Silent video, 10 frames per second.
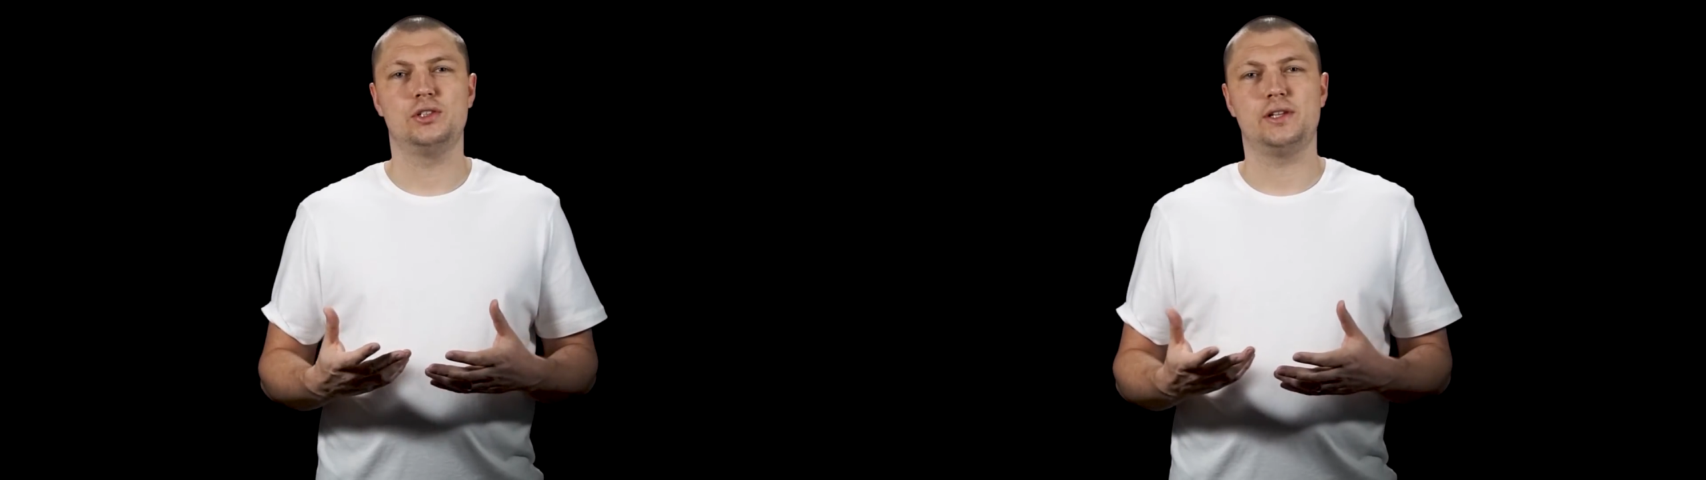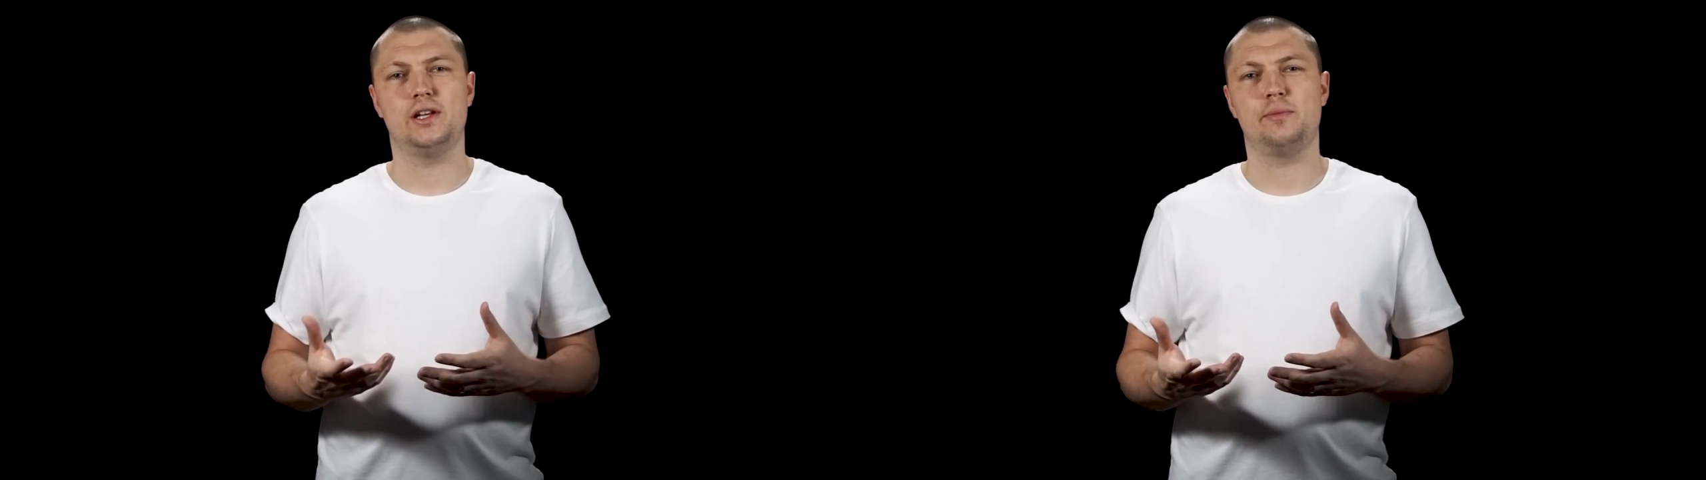
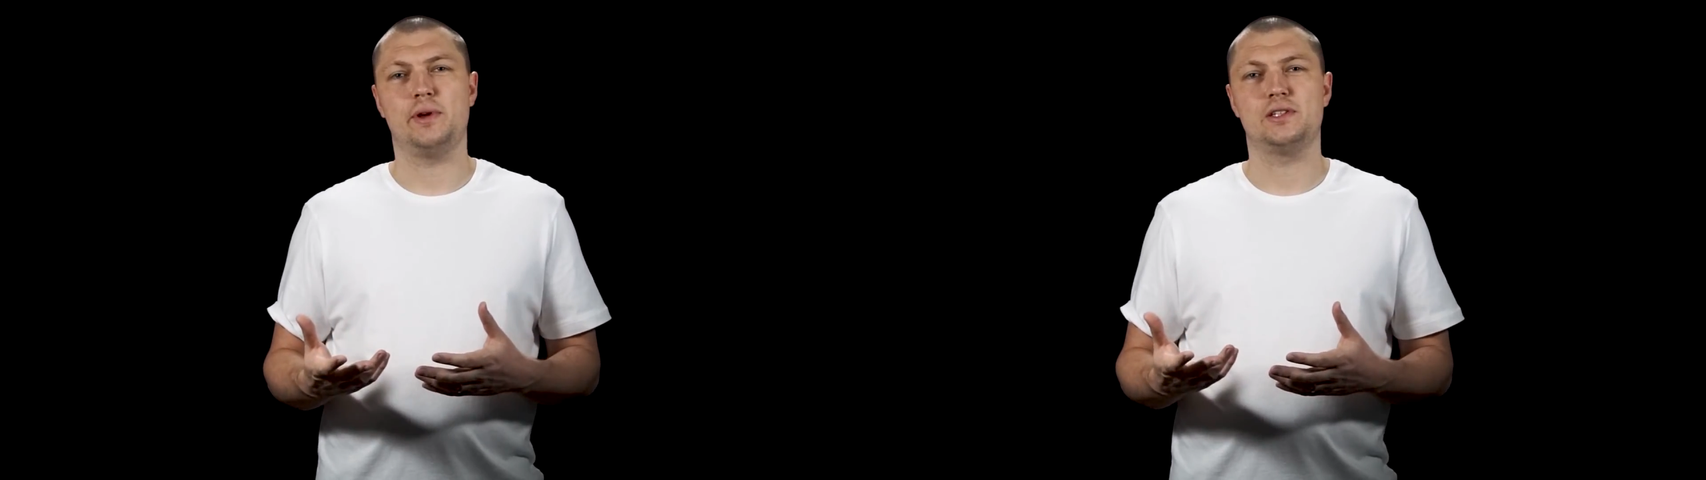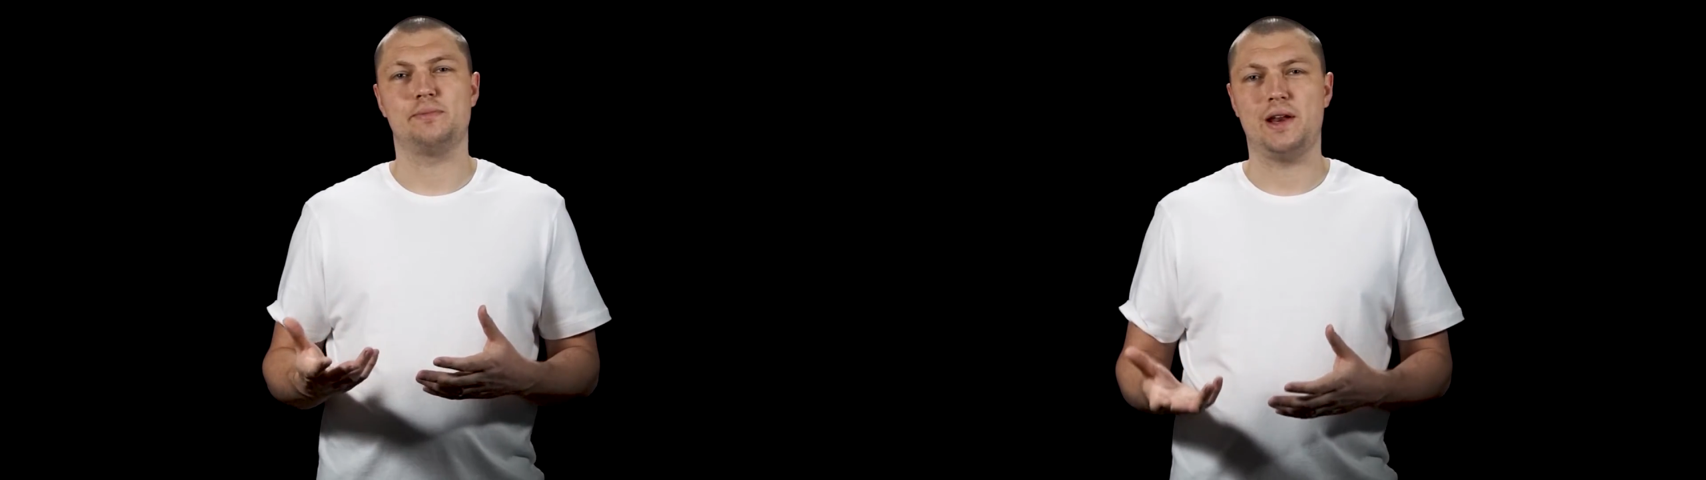
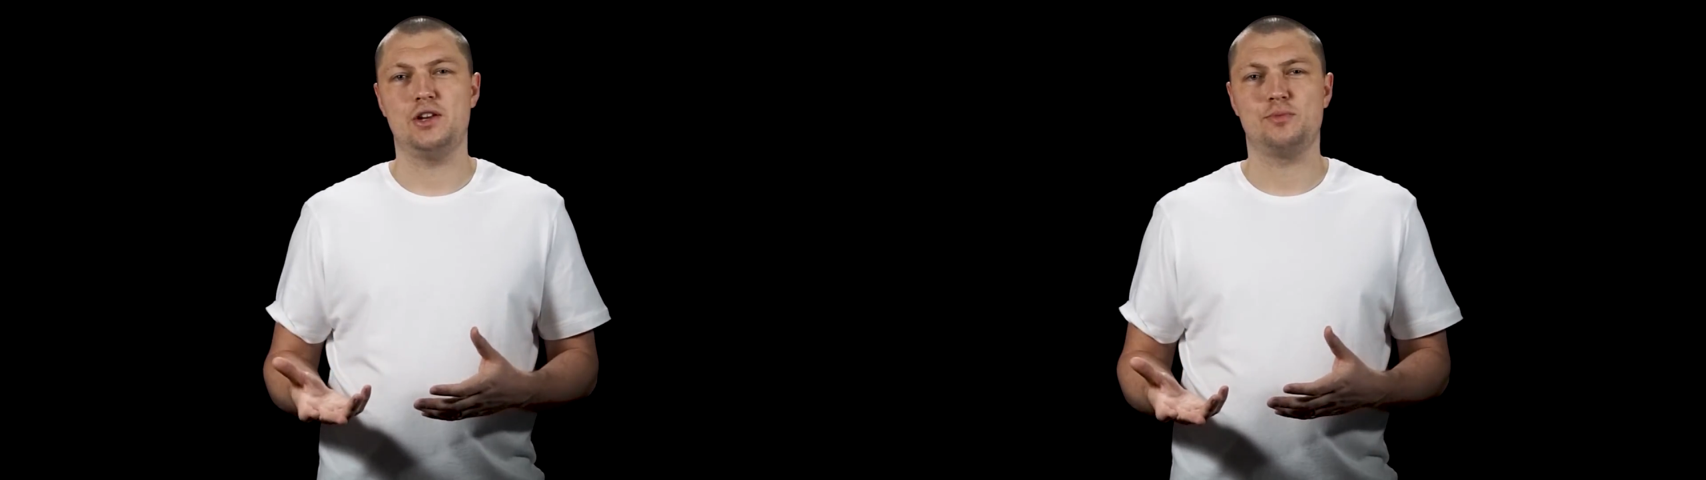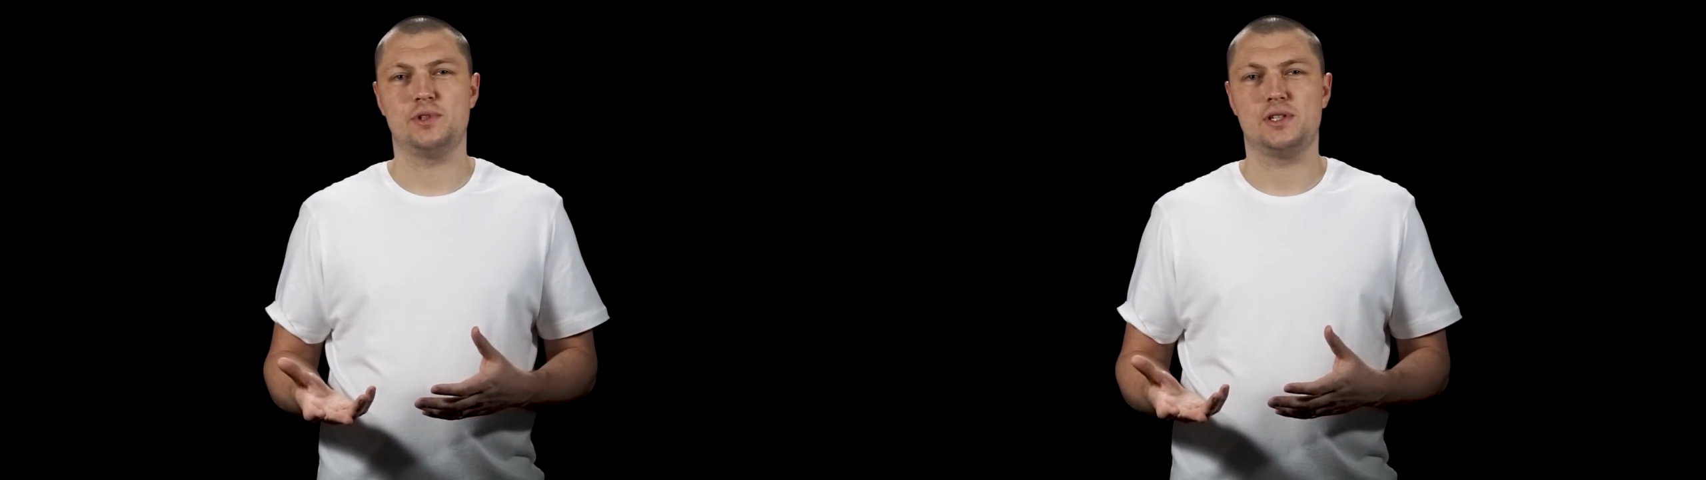database
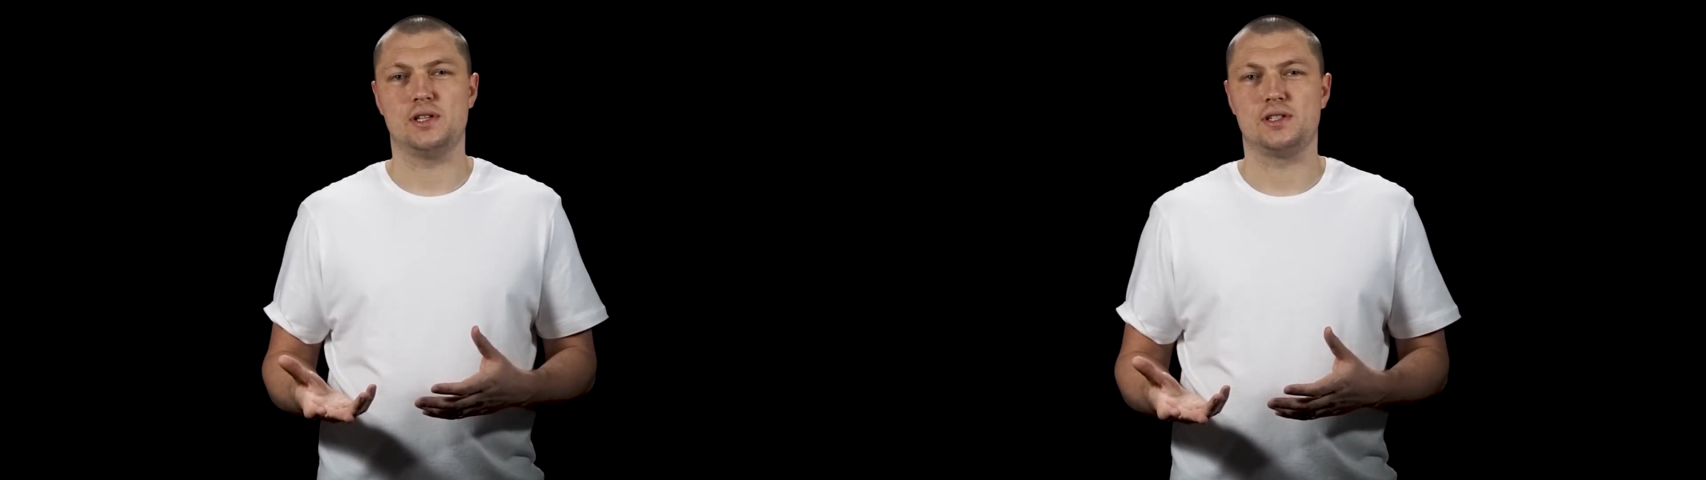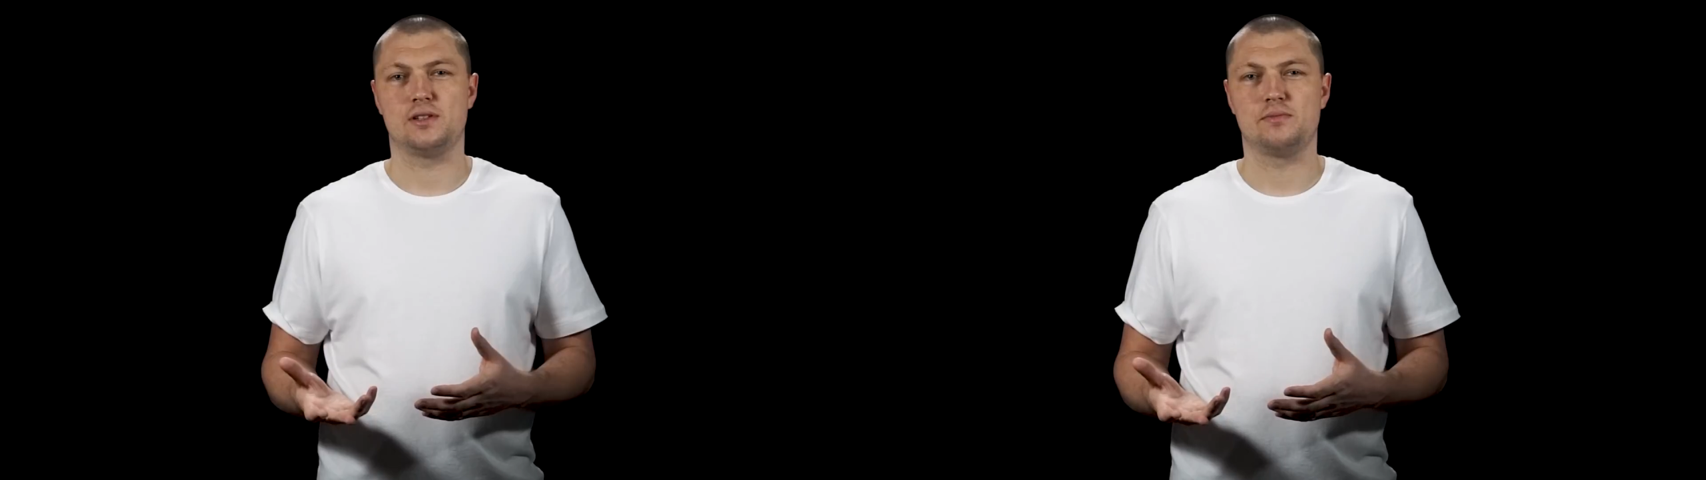management
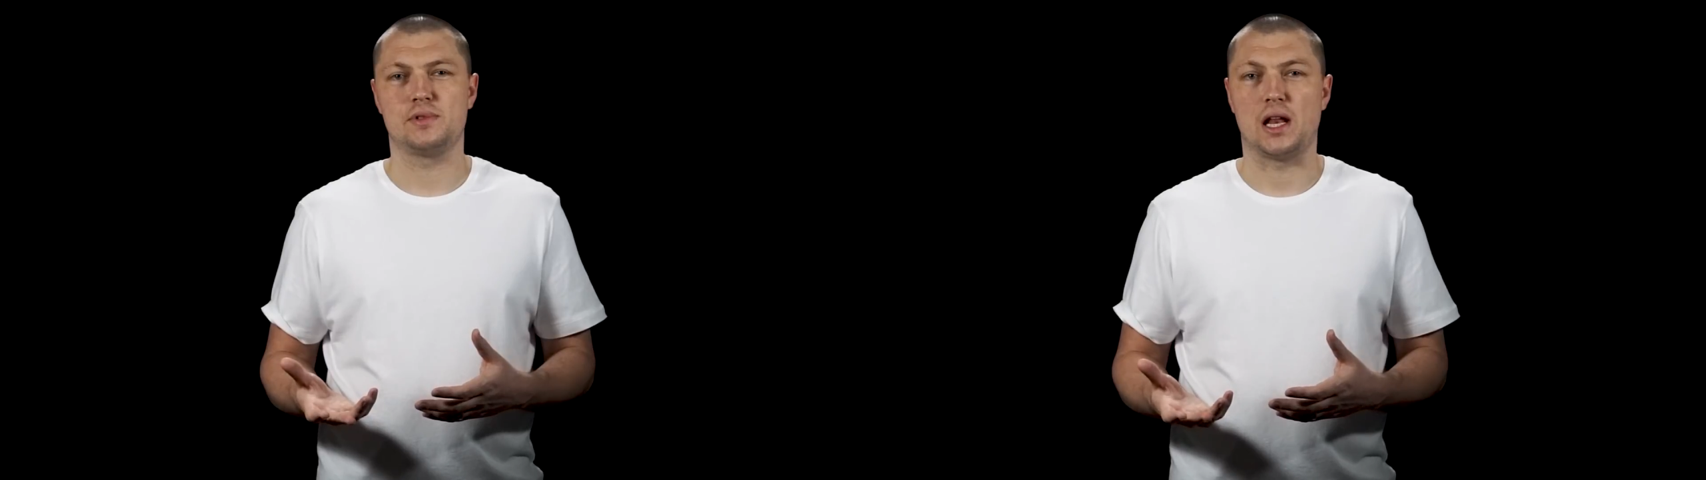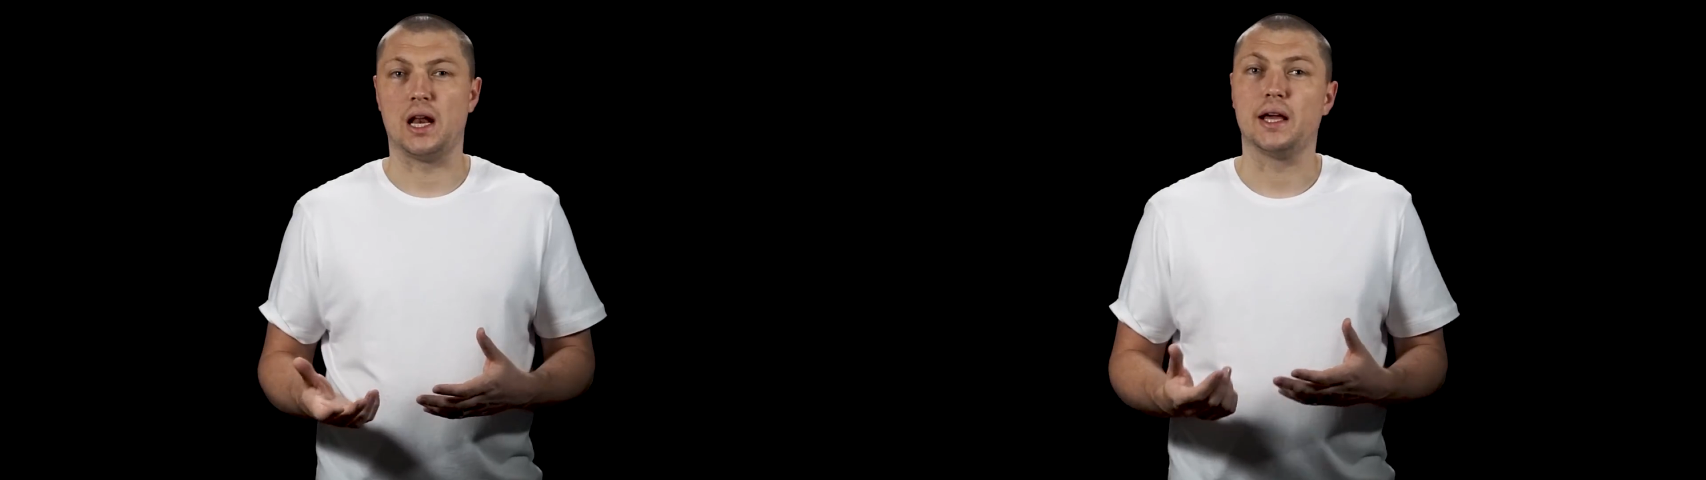
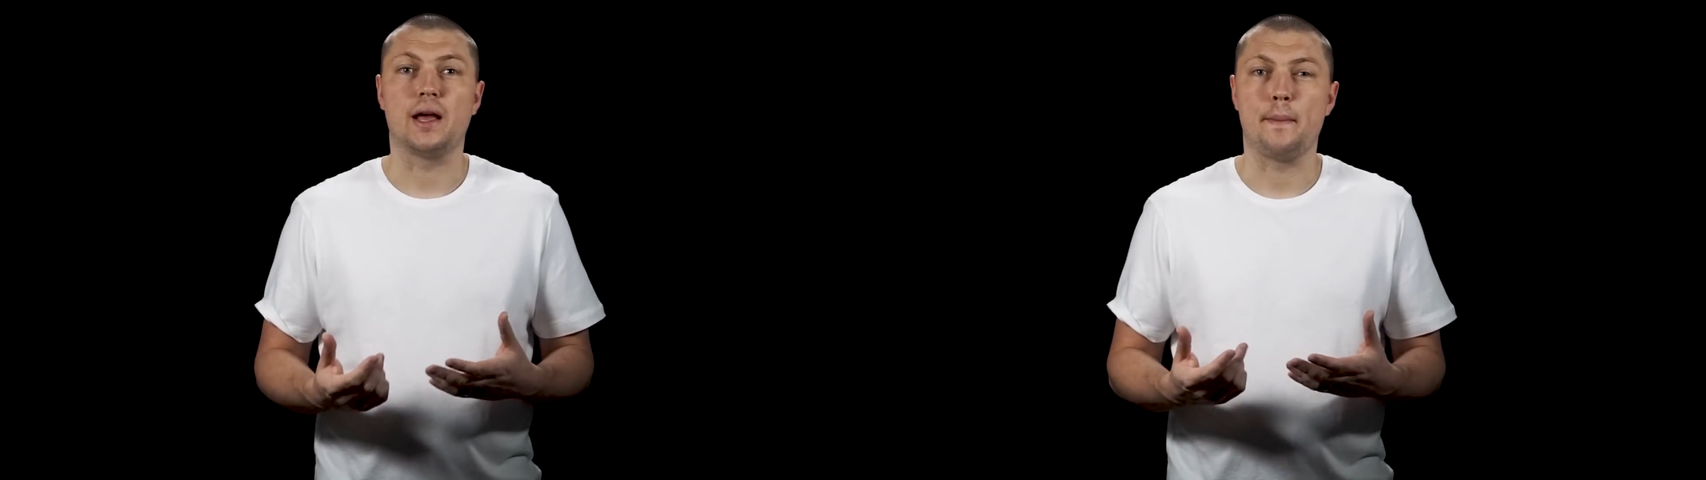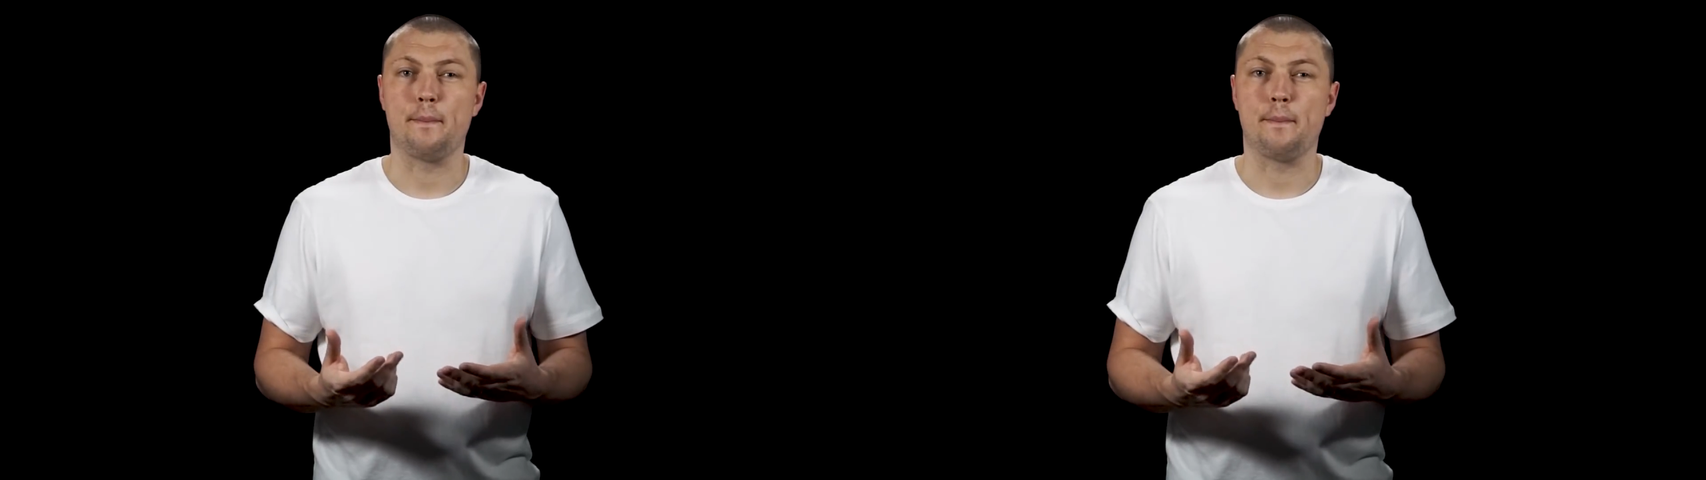systems like